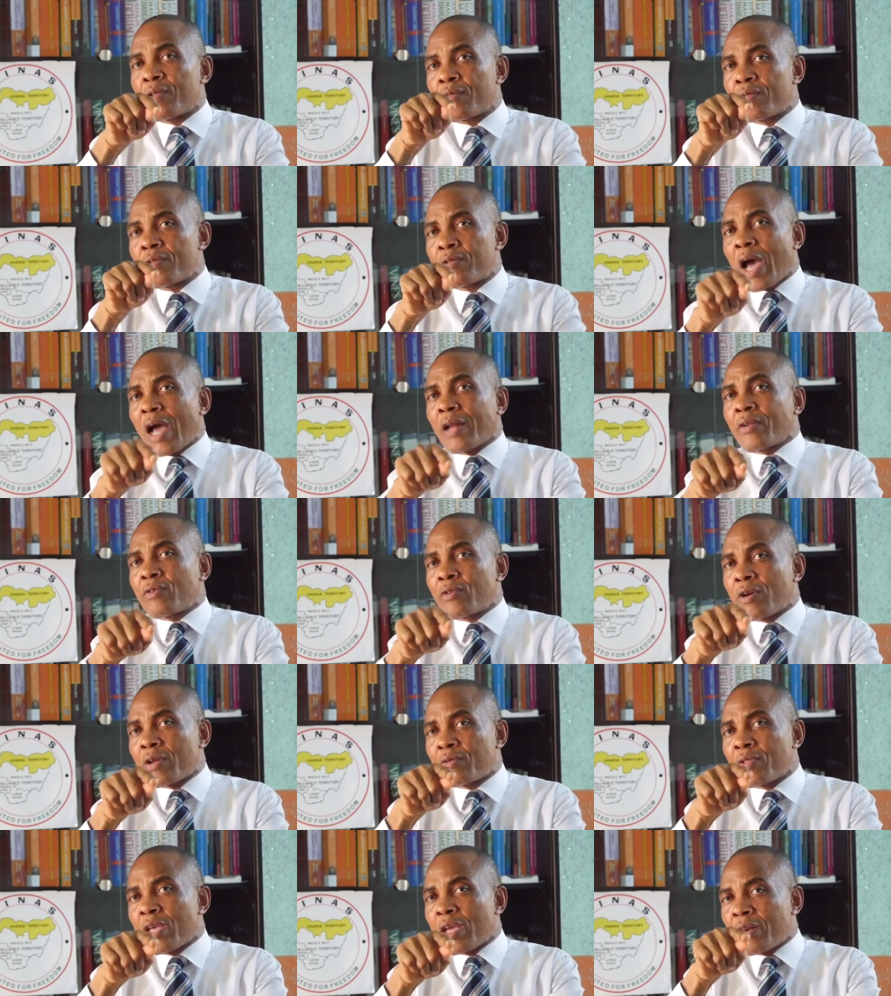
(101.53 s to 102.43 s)
That
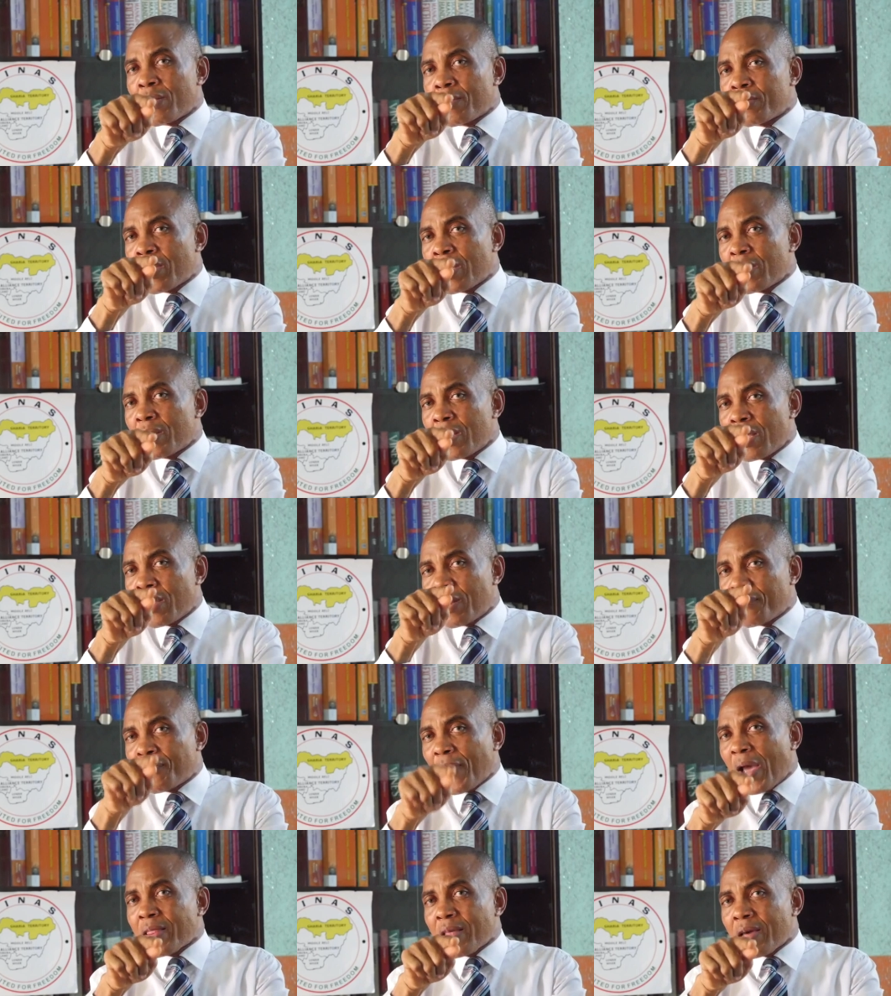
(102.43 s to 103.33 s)
the, the
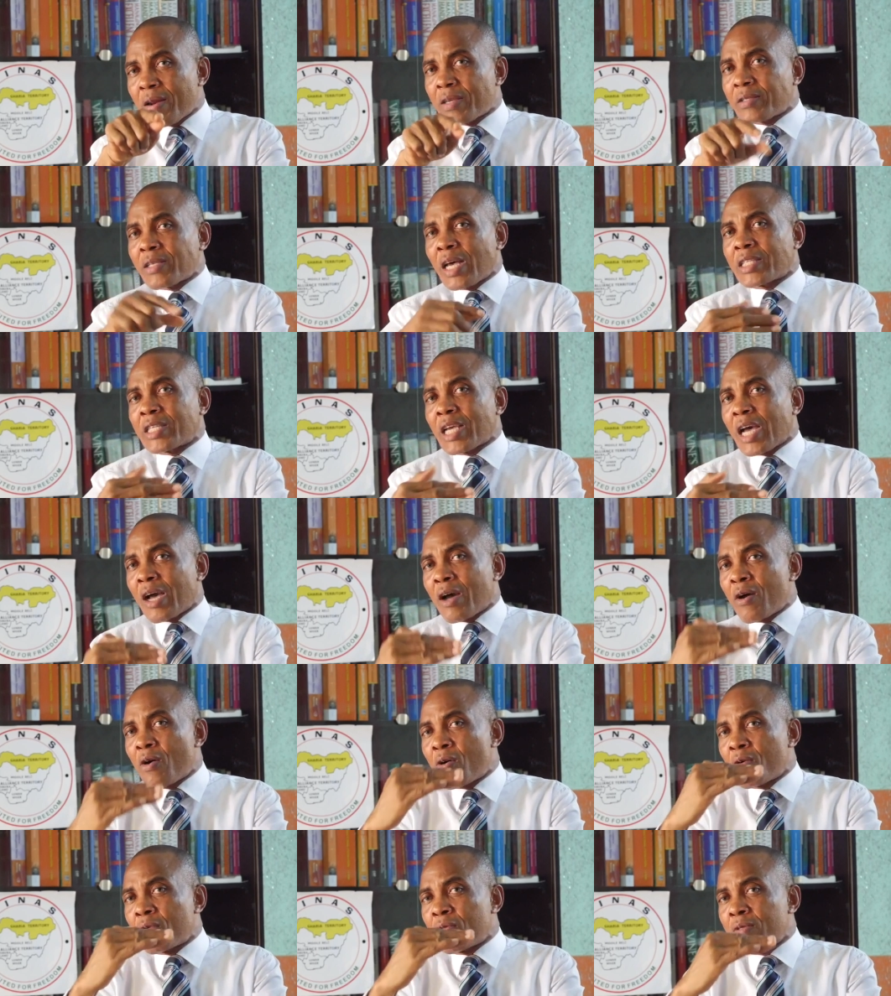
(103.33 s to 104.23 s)
refineries that
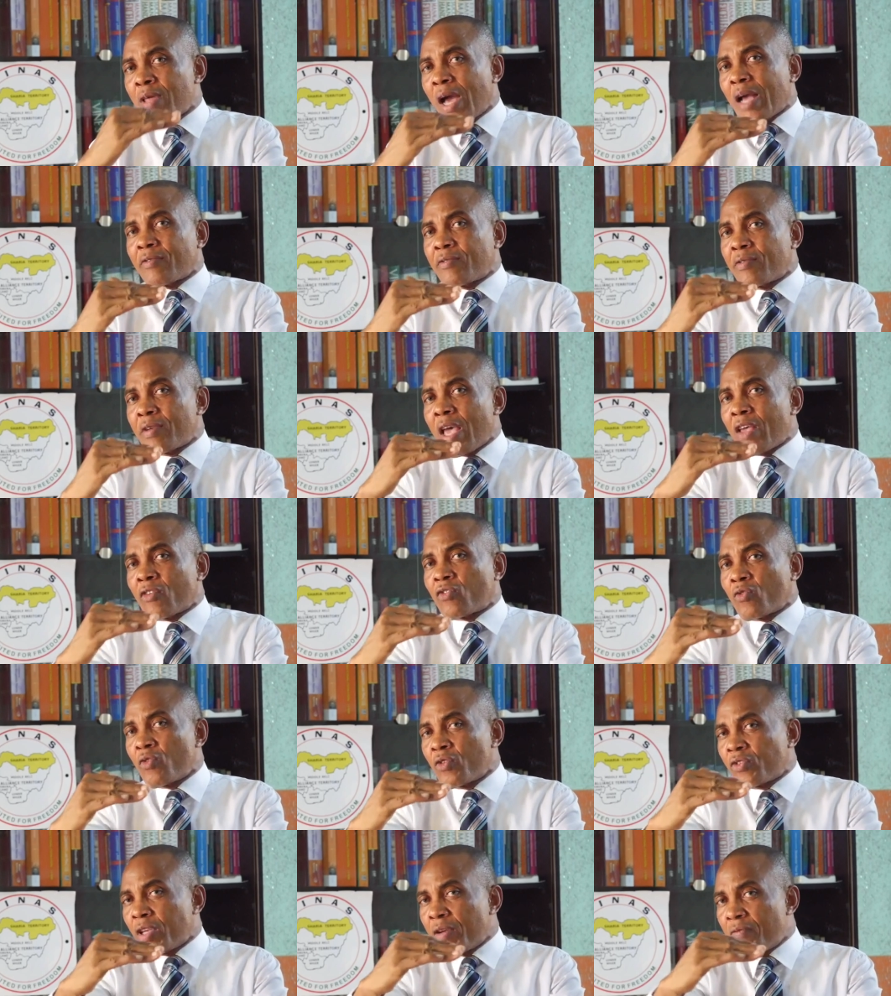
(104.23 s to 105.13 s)
are on that
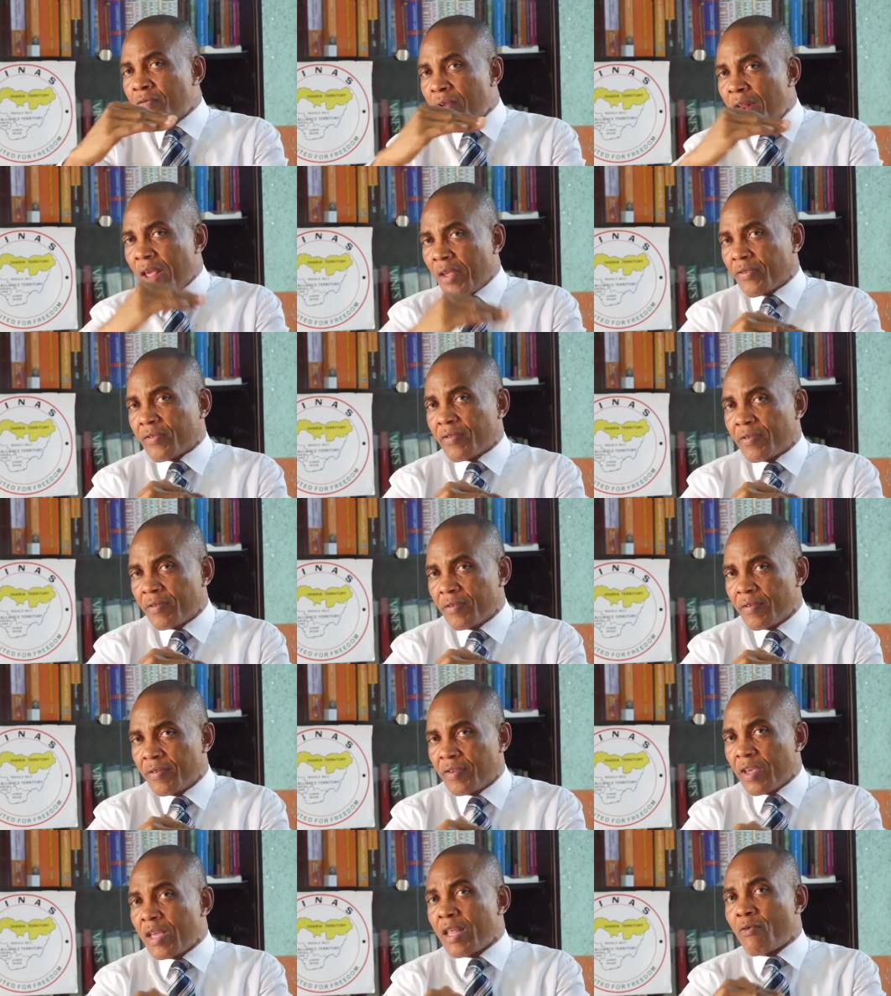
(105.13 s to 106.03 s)
exclusive list,
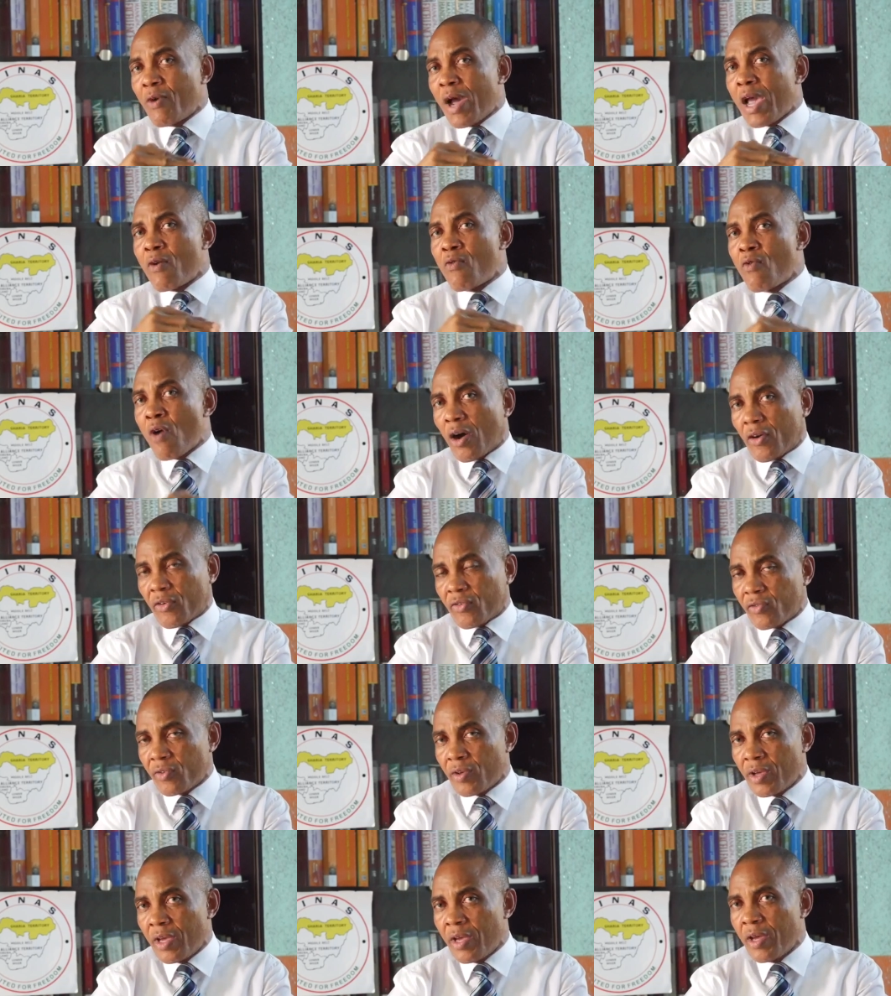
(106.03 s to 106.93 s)
see the way it
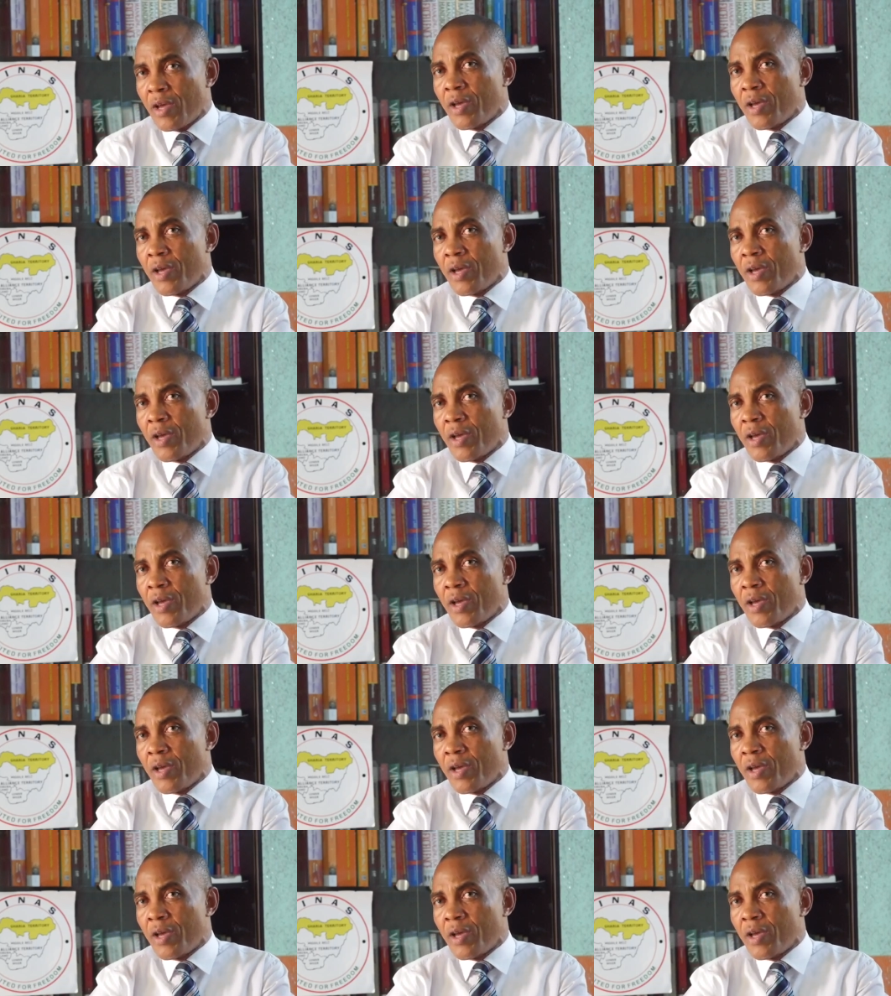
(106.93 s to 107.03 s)
works.